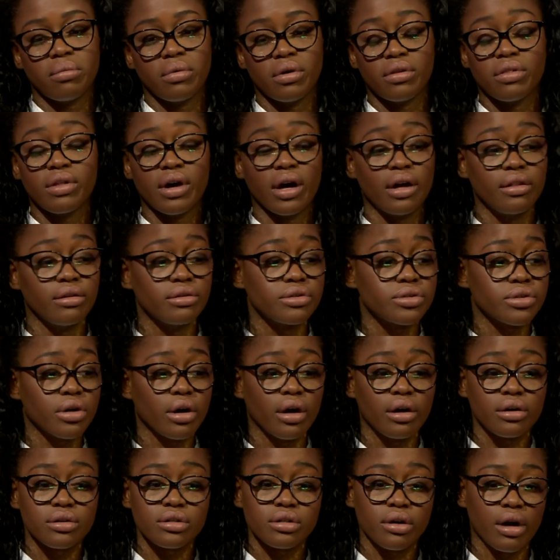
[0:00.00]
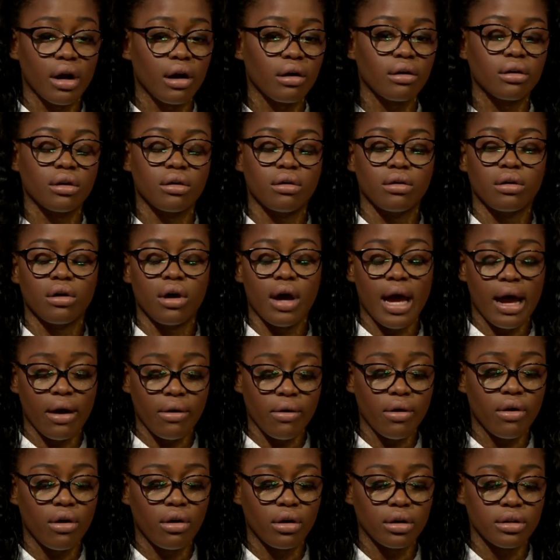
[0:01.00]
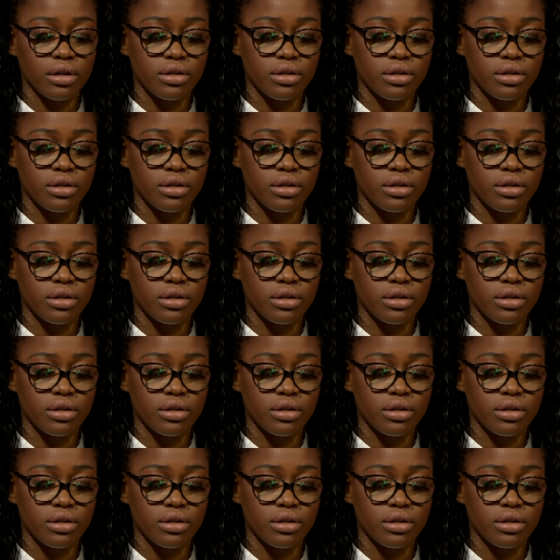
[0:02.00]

with either drugs or alcohol in